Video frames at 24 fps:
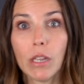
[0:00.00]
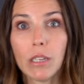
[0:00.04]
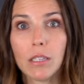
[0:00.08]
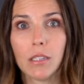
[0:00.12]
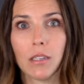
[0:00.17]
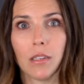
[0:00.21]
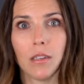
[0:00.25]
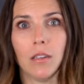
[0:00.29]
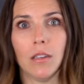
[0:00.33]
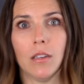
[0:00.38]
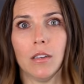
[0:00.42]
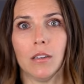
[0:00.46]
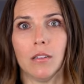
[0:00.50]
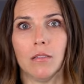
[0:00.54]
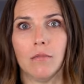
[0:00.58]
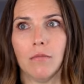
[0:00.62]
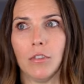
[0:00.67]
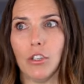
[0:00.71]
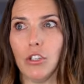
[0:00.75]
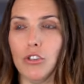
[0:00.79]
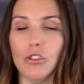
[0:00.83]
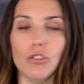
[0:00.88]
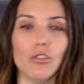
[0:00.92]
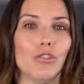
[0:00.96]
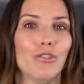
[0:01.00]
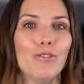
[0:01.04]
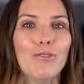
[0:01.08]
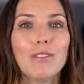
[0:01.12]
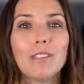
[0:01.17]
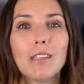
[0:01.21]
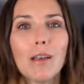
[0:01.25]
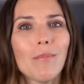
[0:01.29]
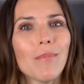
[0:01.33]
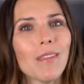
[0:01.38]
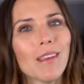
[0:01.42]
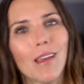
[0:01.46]
it? Did you choose
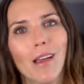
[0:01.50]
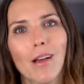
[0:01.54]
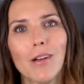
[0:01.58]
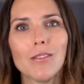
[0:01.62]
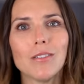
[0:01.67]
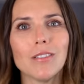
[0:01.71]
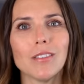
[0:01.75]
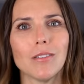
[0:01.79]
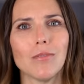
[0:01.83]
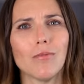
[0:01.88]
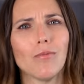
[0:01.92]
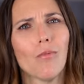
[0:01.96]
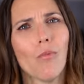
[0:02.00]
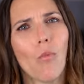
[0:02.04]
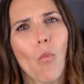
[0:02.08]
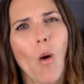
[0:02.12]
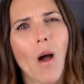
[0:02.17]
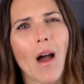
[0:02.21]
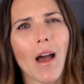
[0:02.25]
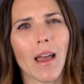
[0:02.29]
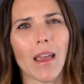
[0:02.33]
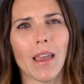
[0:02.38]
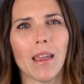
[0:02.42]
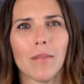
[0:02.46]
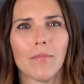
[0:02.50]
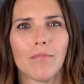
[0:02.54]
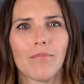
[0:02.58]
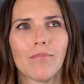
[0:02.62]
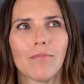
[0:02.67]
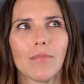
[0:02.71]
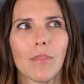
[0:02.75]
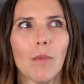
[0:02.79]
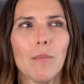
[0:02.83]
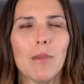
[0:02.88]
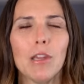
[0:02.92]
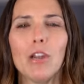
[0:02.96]
something else and why?
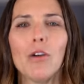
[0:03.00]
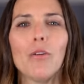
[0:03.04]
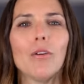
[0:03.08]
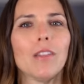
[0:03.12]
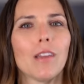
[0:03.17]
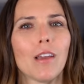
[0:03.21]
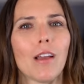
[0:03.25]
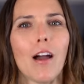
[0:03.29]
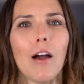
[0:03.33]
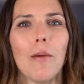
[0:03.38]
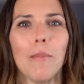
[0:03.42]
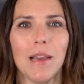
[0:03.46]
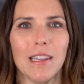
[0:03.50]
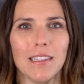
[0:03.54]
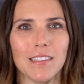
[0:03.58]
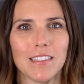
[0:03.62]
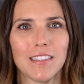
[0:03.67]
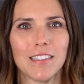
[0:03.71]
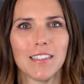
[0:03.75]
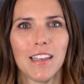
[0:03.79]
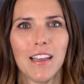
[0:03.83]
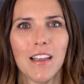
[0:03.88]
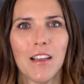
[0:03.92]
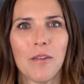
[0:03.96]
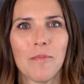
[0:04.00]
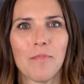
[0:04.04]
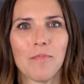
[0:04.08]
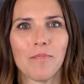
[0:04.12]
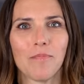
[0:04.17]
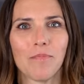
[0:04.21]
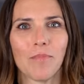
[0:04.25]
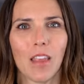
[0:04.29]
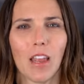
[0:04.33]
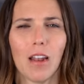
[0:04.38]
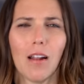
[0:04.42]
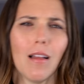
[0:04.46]
Let me know in the comments.
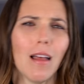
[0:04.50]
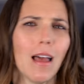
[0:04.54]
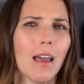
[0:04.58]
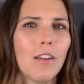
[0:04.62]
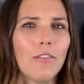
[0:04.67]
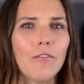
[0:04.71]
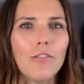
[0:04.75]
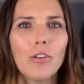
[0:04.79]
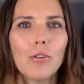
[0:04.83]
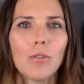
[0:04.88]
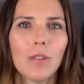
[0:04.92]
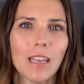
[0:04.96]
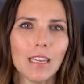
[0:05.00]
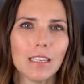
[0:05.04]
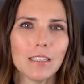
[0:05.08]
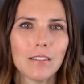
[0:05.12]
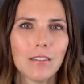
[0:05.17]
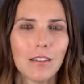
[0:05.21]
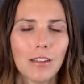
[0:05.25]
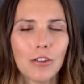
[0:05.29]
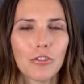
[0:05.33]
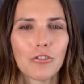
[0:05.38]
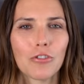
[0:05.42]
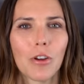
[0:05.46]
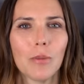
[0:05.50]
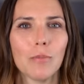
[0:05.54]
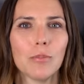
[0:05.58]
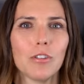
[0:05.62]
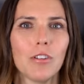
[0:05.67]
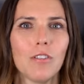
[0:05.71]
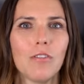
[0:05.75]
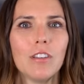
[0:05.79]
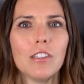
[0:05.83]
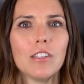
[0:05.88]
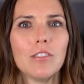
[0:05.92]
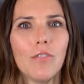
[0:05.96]
And I'll add a few links in the description
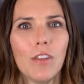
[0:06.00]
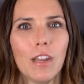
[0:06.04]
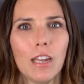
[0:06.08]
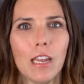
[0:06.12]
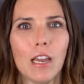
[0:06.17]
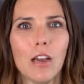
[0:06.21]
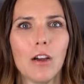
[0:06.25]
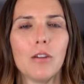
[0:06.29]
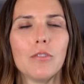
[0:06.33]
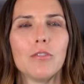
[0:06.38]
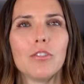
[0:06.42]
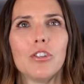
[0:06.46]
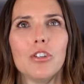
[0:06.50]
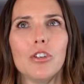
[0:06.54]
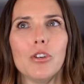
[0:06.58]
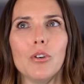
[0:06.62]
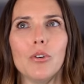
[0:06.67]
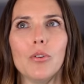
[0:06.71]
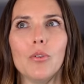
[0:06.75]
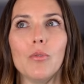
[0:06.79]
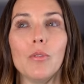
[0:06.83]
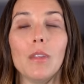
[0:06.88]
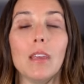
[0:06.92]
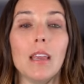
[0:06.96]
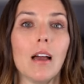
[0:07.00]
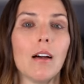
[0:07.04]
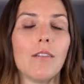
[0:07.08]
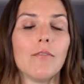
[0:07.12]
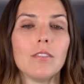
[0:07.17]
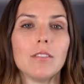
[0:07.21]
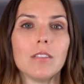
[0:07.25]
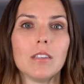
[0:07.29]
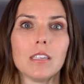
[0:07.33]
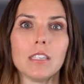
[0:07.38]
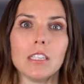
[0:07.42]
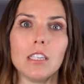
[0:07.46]
of this video to the Alpha
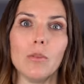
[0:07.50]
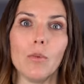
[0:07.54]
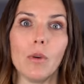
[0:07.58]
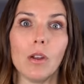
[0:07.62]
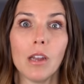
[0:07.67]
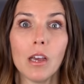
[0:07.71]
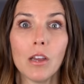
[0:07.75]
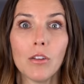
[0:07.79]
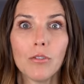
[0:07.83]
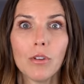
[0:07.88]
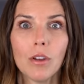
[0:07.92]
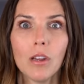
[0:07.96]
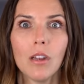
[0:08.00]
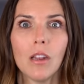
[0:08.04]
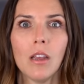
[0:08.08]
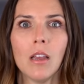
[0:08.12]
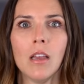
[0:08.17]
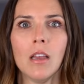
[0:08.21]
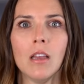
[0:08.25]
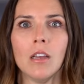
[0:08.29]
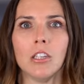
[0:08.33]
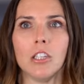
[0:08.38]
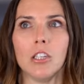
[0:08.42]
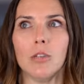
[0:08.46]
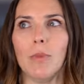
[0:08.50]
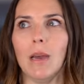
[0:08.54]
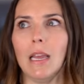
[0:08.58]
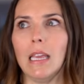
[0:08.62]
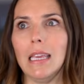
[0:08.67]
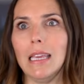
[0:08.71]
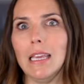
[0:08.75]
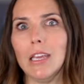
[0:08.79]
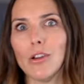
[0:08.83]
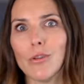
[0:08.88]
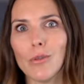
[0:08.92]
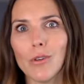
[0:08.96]
6100, to my
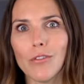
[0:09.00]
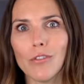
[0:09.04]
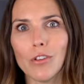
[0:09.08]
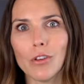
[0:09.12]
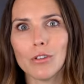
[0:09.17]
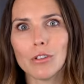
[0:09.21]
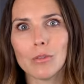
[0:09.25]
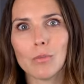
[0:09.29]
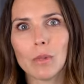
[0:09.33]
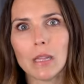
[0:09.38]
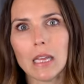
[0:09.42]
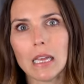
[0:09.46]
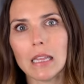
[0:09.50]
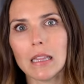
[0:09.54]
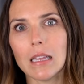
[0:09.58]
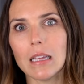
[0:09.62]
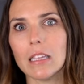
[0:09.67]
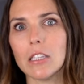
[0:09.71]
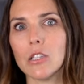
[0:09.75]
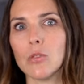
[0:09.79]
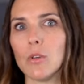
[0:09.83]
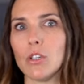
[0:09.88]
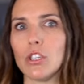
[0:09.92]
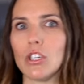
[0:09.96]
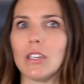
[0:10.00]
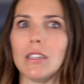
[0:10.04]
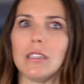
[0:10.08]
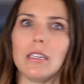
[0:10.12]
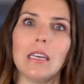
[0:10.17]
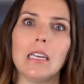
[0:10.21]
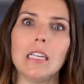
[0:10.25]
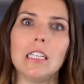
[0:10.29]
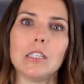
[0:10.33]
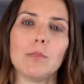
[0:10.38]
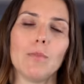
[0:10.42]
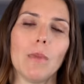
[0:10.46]
gear reviews playlist, which
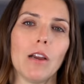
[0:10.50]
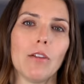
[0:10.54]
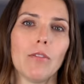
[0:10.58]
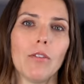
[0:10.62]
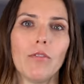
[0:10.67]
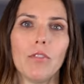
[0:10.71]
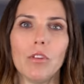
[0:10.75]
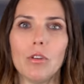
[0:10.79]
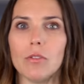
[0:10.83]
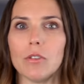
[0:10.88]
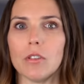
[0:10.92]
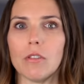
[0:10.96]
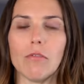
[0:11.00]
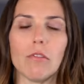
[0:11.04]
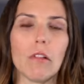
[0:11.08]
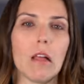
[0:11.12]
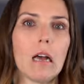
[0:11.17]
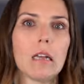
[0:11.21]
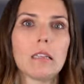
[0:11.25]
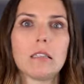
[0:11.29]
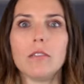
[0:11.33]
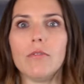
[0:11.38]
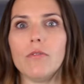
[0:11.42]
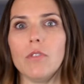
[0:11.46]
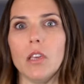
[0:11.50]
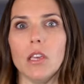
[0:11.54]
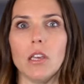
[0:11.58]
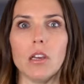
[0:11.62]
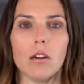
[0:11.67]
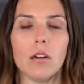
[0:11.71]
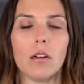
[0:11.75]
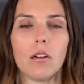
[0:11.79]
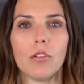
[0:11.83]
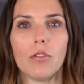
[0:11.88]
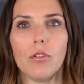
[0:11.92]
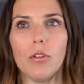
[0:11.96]
contains my reviews of lots of
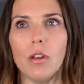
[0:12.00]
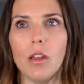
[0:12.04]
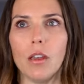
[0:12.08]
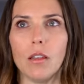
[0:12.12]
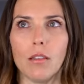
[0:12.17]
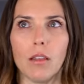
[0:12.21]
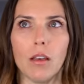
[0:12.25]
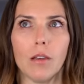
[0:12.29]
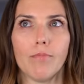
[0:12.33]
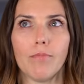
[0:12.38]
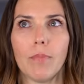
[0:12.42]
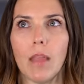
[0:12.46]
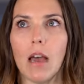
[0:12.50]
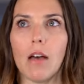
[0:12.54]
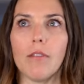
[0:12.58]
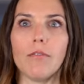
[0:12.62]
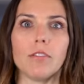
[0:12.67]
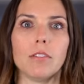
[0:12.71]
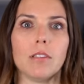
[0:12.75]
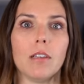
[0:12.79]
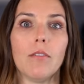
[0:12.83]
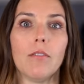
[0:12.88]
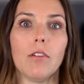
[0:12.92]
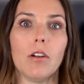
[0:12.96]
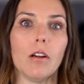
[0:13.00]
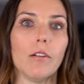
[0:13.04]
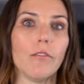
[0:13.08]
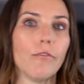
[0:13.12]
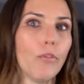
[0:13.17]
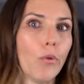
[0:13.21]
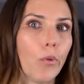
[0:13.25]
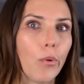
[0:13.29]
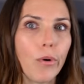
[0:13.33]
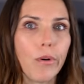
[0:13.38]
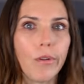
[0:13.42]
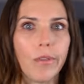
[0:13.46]
gear, including the Alpha
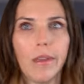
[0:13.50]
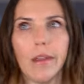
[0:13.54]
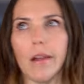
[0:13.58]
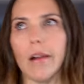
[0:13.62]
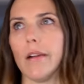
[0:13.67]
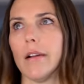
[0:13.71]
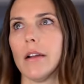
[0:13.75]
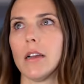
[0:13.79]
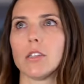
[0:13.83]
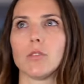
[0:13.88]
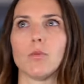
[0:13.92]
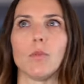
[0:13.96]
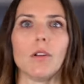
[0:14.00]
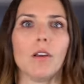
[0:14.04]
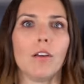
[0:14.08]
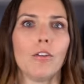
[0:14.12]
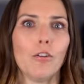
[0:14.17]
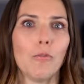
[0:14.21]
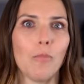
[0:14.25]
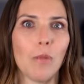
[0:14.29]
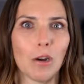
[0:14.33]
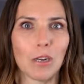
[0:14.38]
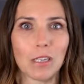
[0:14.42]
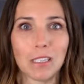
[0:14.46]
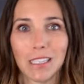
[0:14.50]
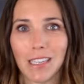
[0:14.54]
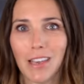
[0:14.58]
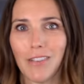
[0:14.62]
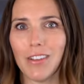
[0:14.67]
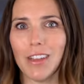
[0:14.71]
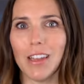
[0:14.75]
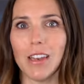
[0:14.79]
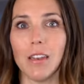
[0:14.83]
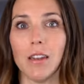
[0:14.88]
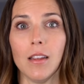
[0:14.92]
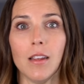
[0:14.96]
7R4, the RX100 Mark
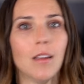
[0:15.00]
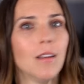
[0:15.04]
VII,